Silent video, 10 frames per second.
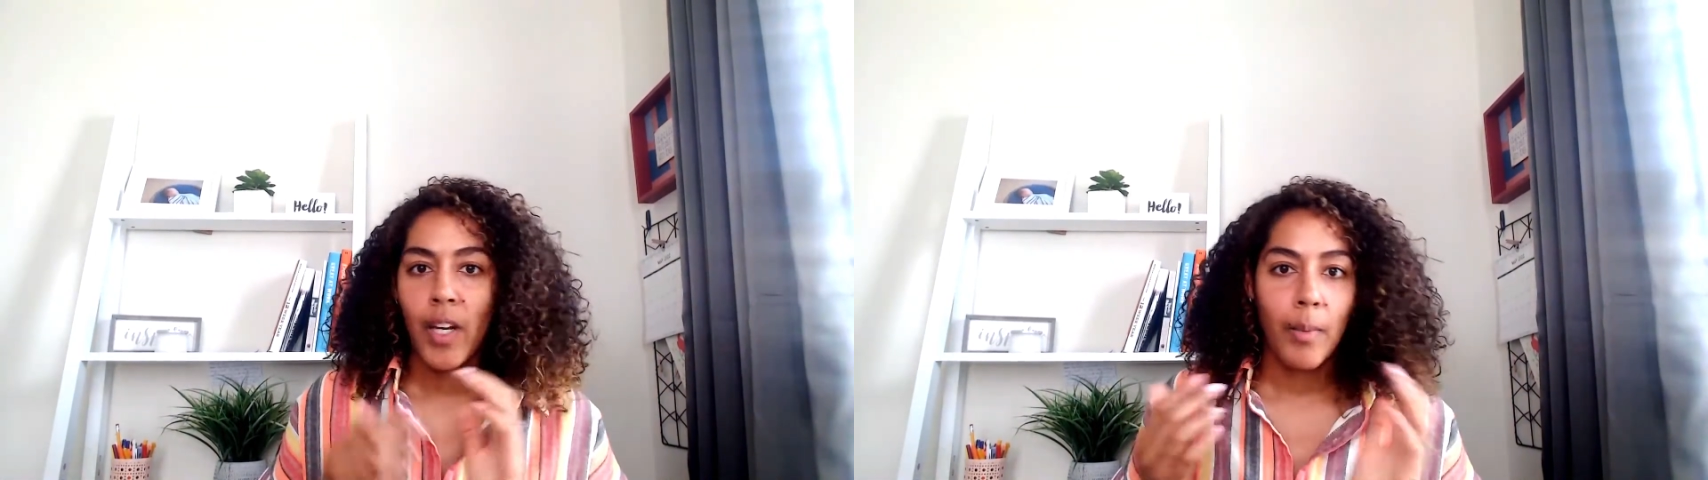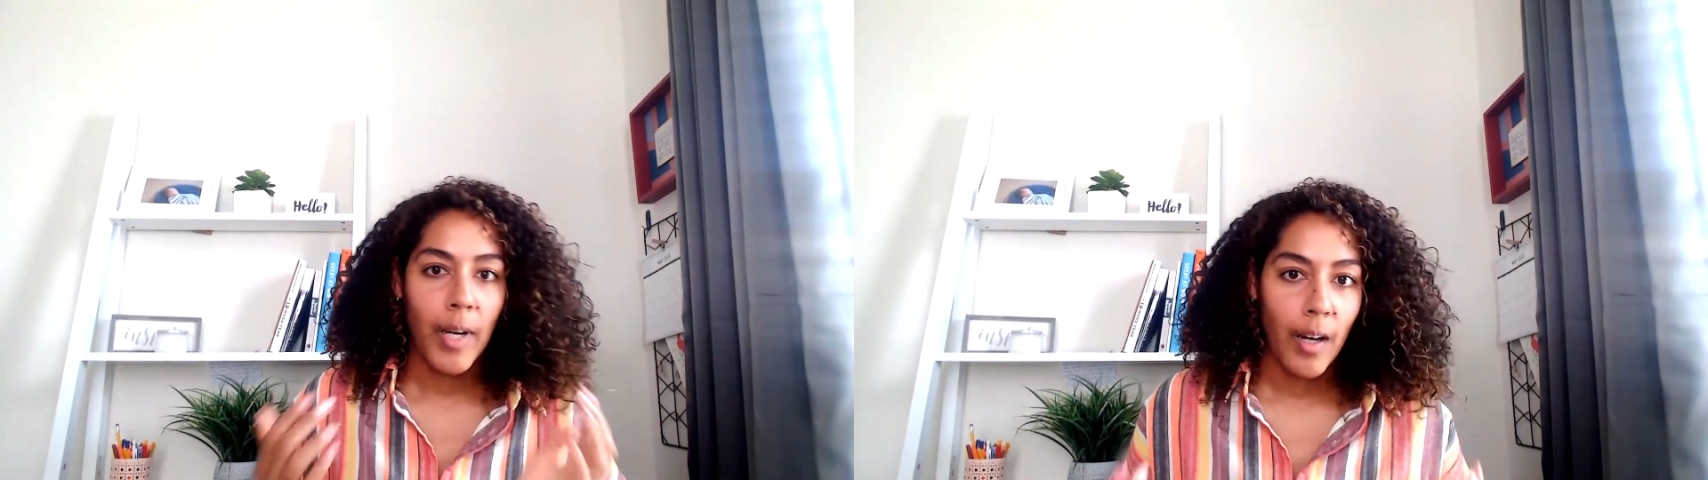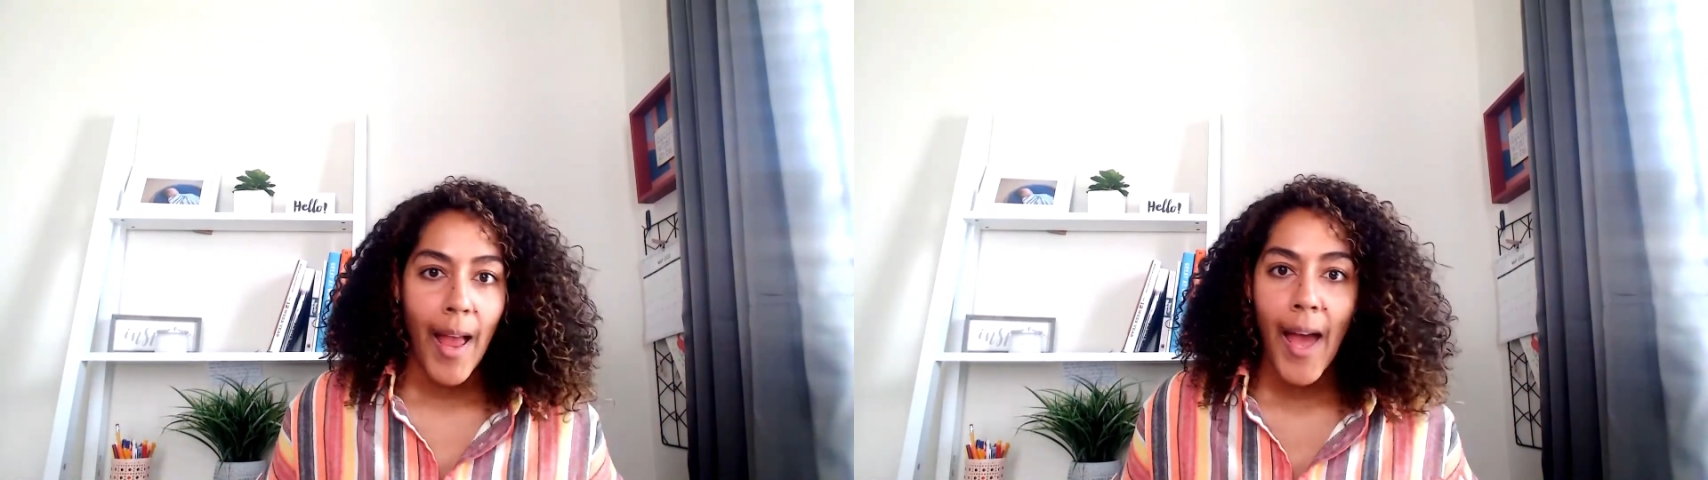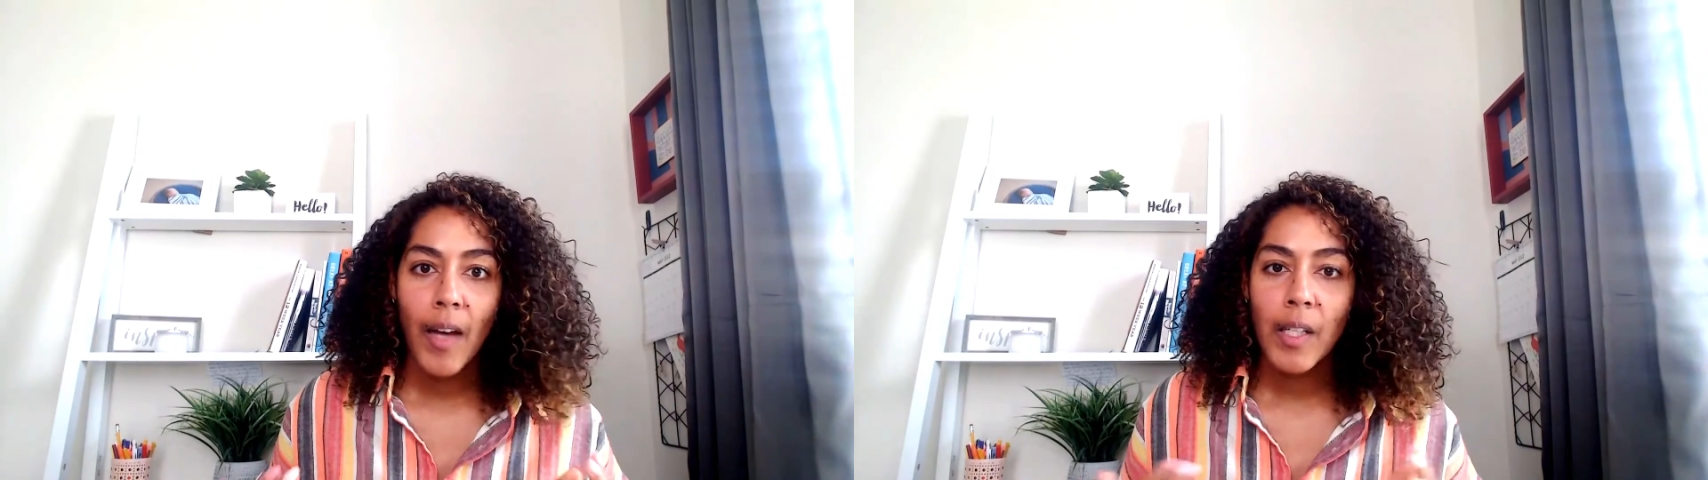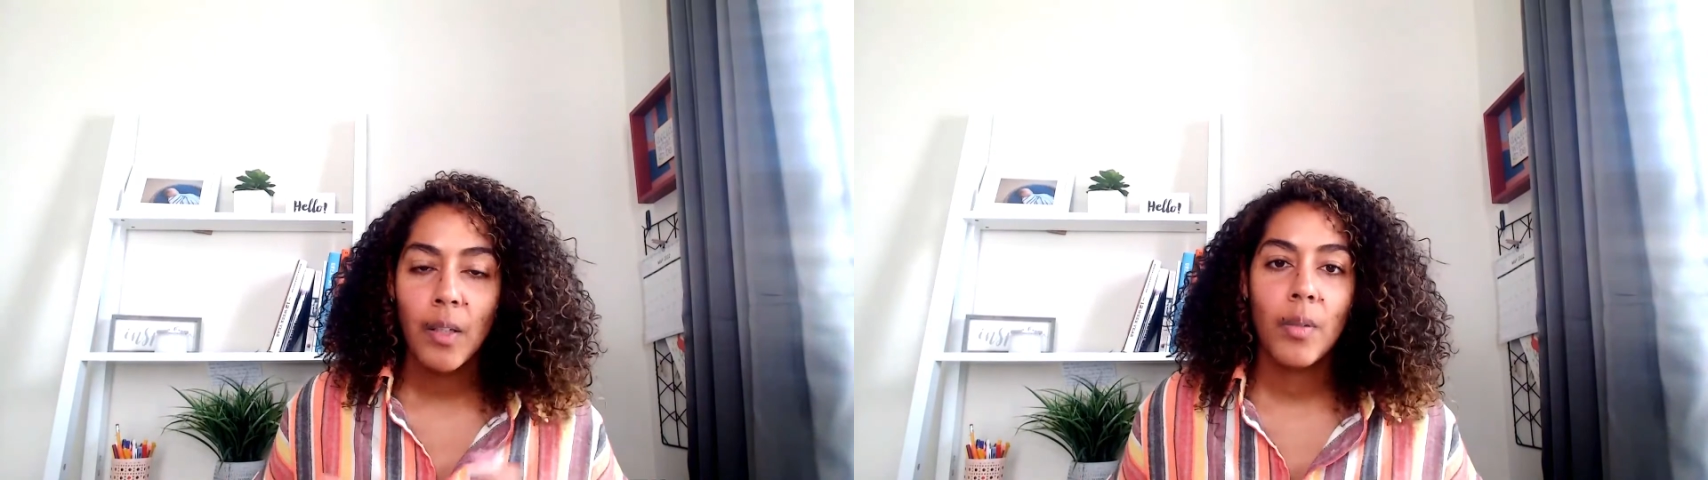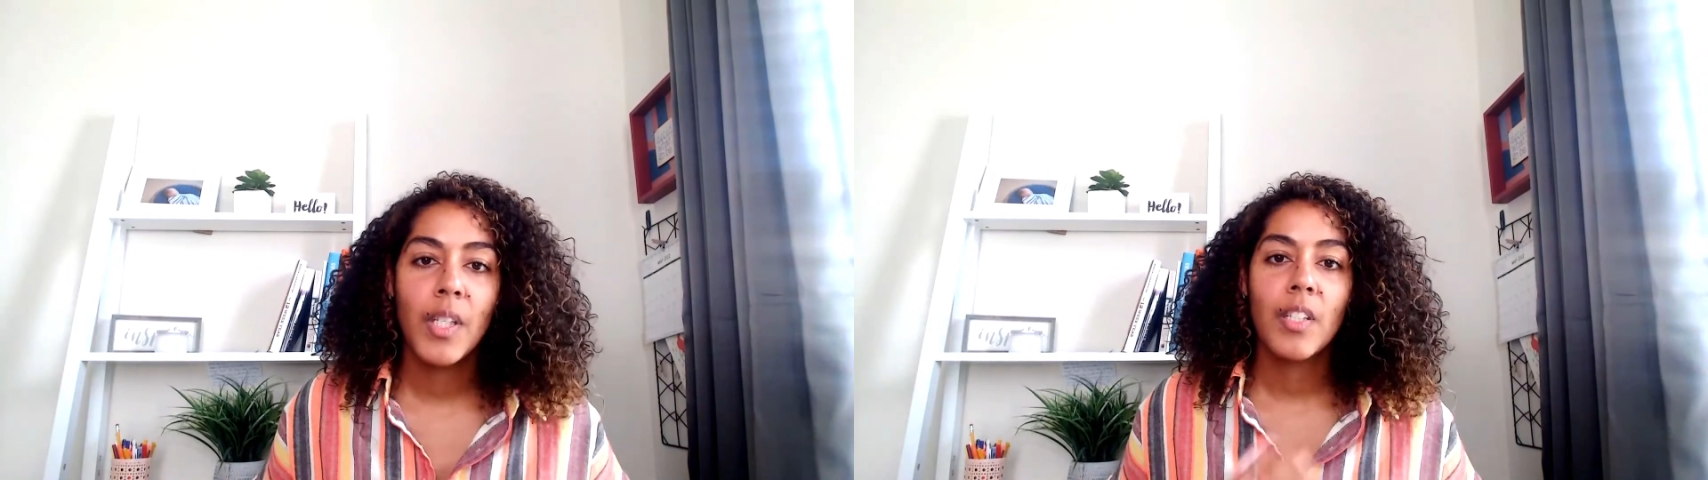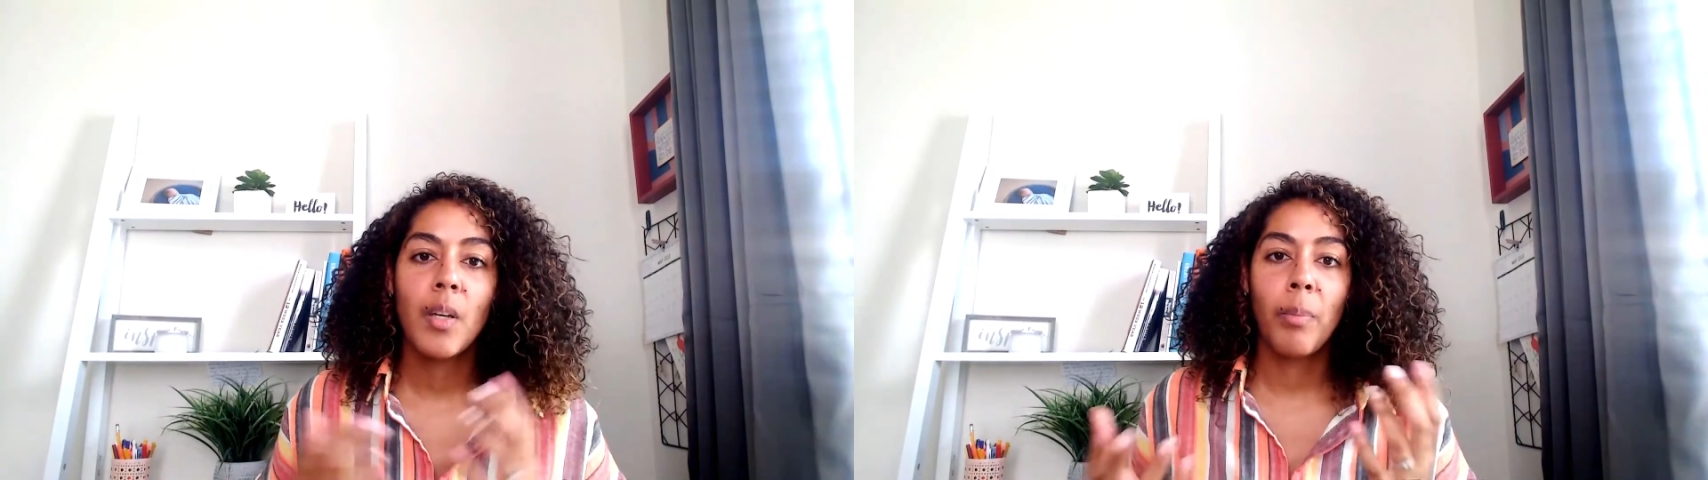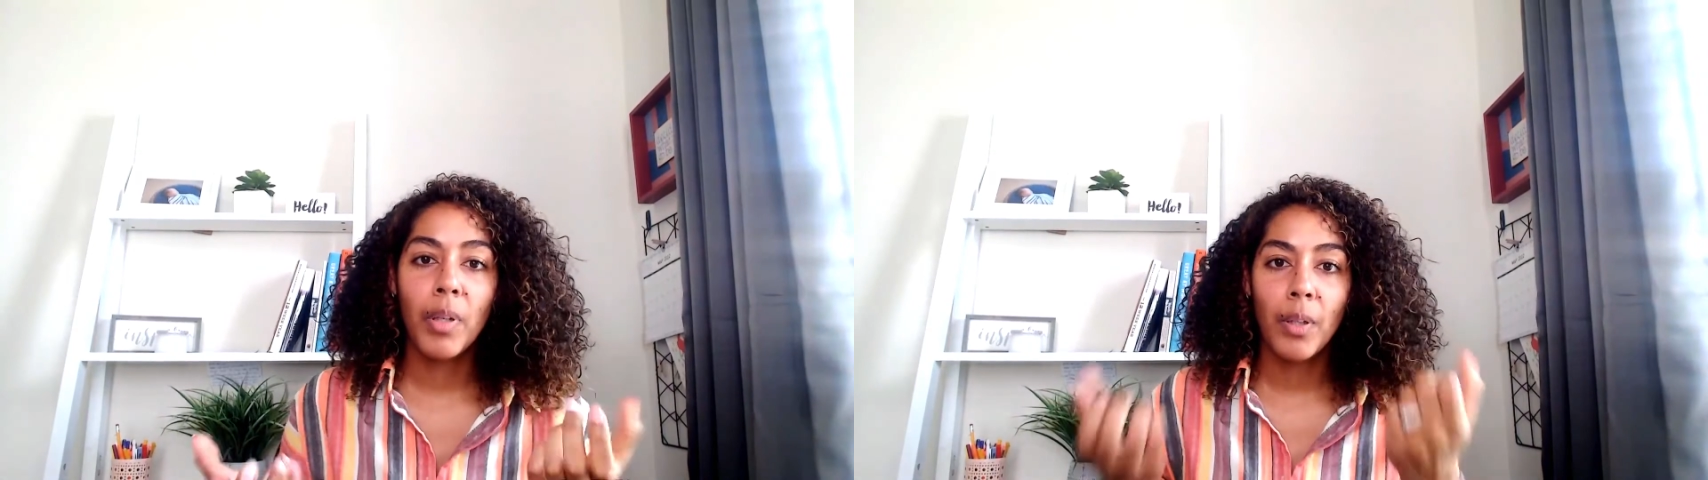no matter how you use it,
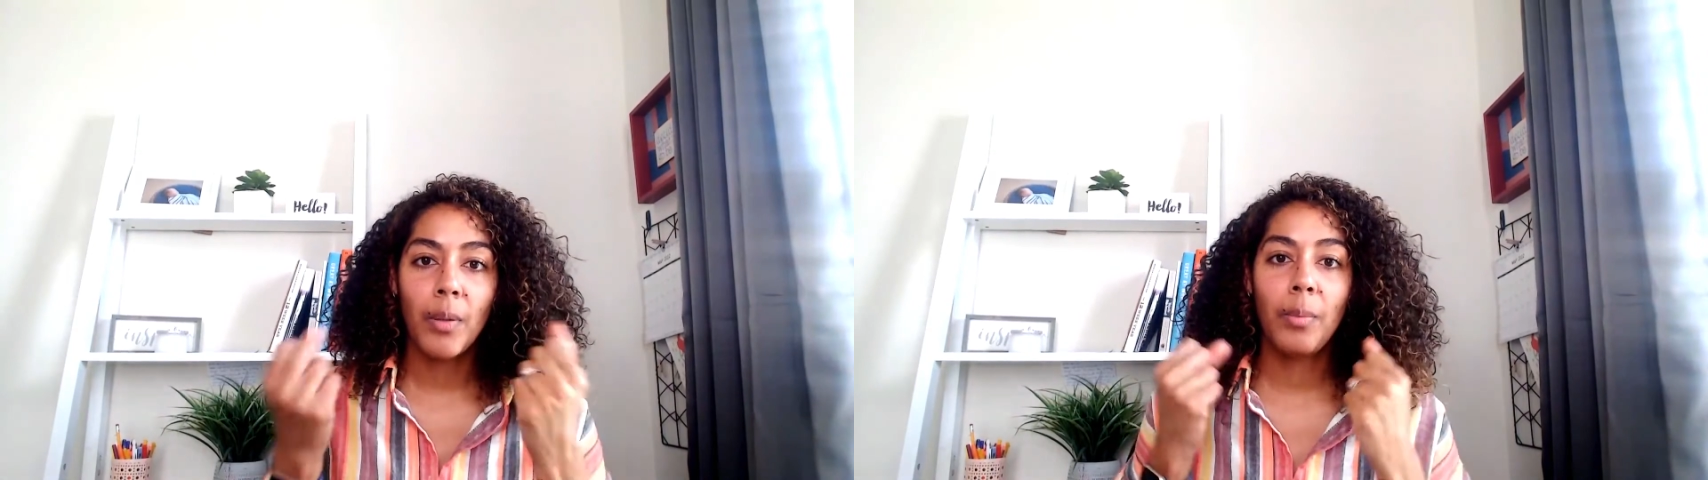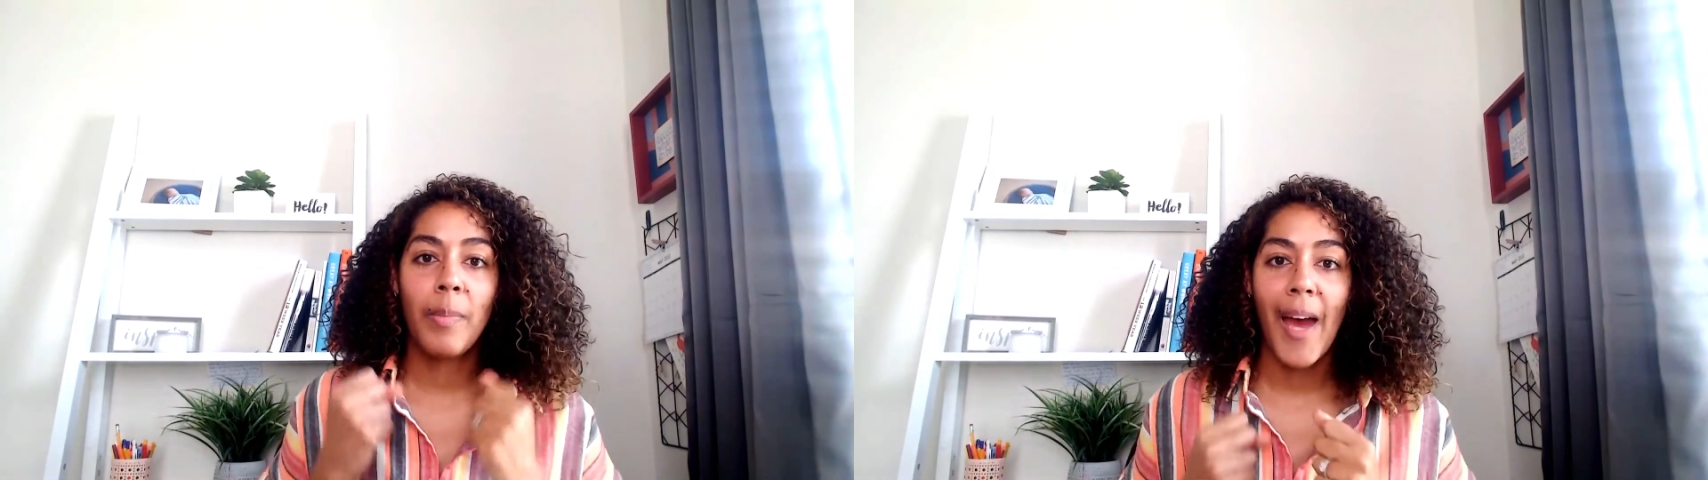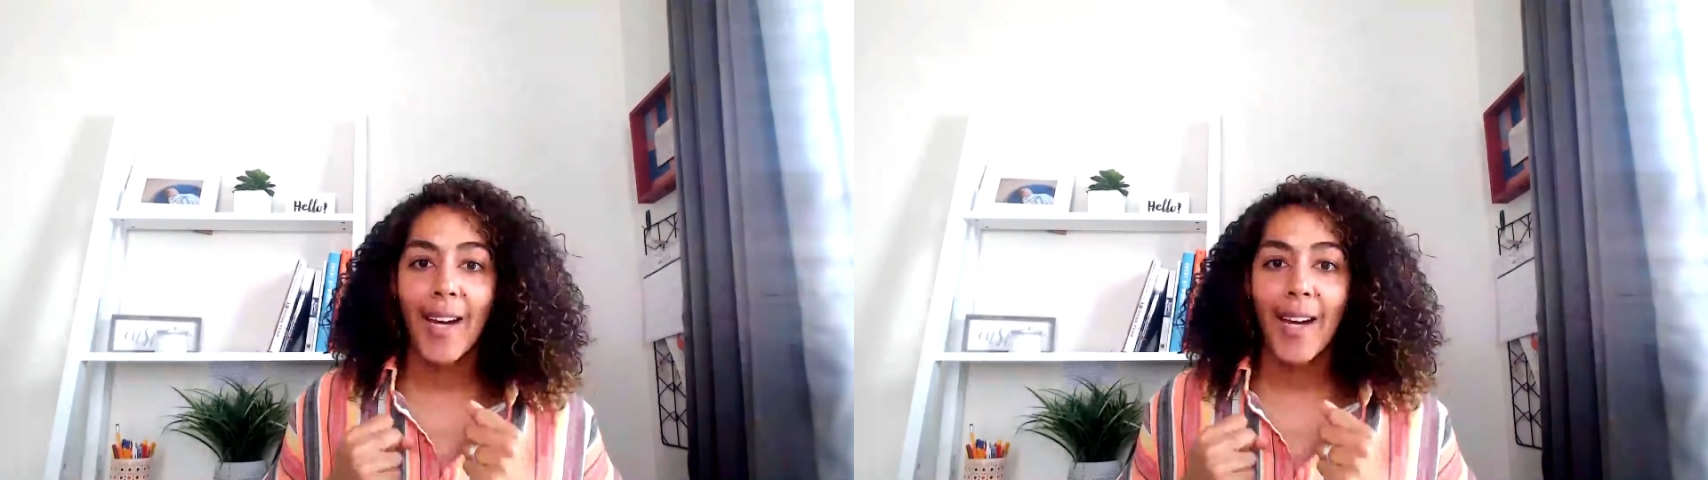to pull